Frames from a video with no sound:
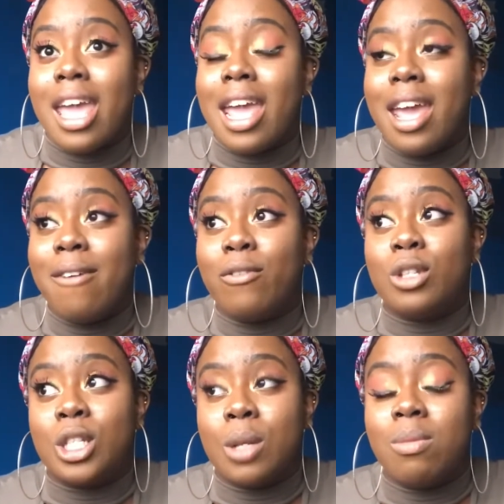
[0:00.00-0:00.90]
If
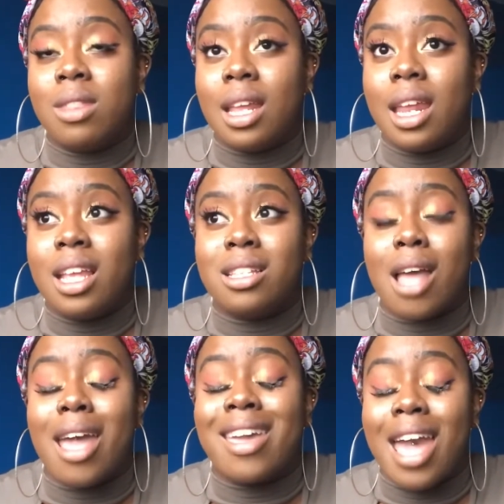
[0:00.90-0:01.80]
something is
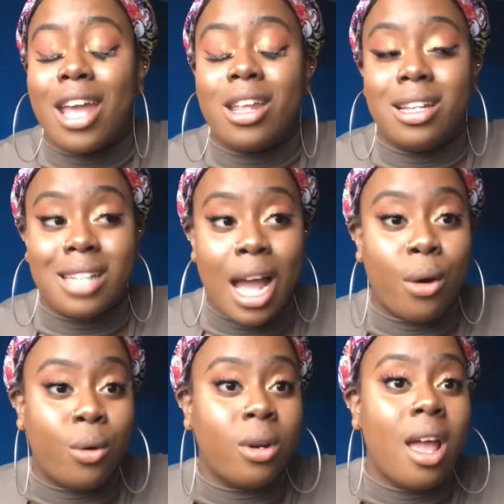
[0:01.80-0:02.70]
getting you
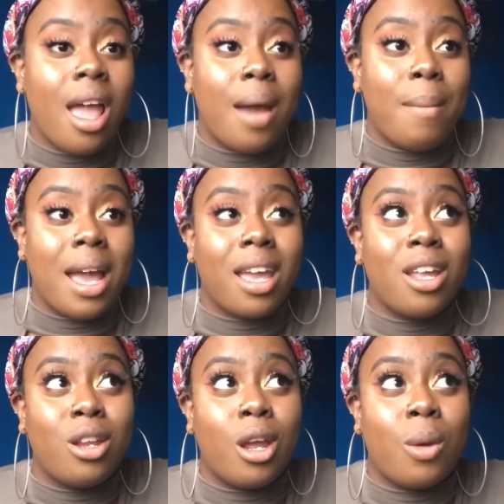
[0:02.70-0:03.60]
down,
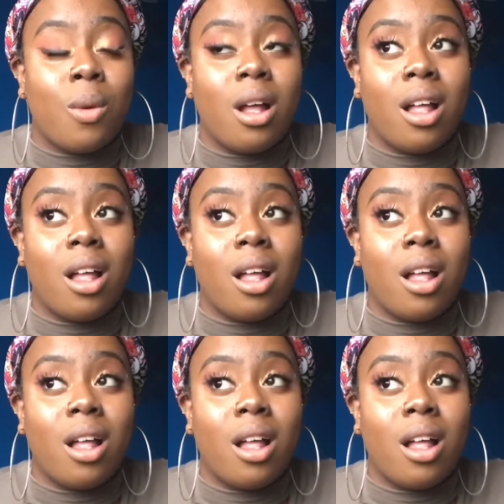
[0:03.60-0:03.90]
making you